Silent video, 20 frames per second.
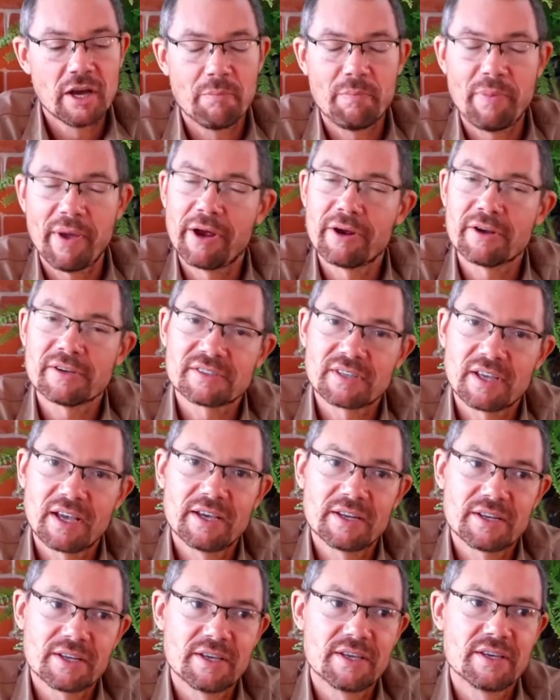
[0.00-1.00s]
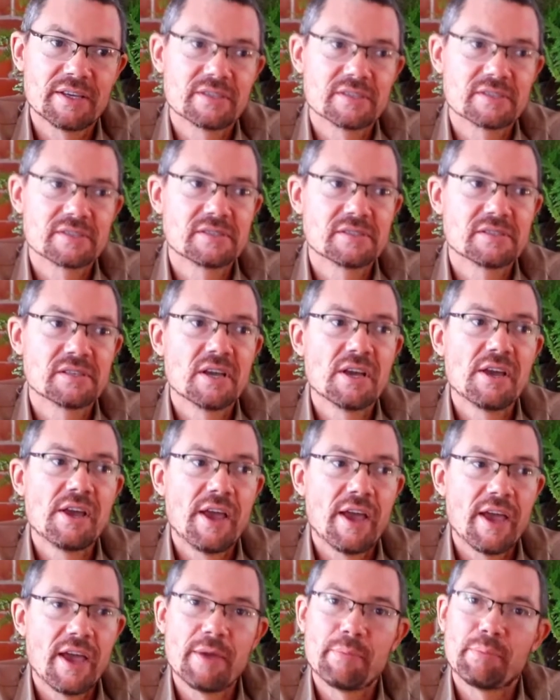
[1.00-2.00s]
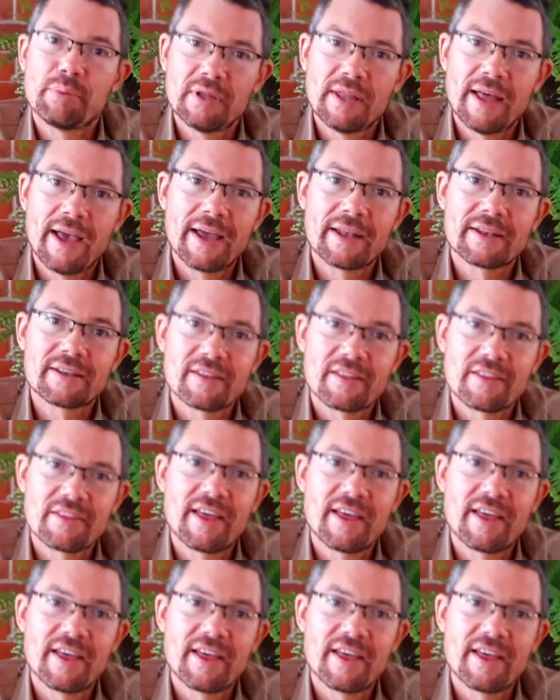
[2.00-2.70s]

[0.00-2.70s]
A parasite is a plant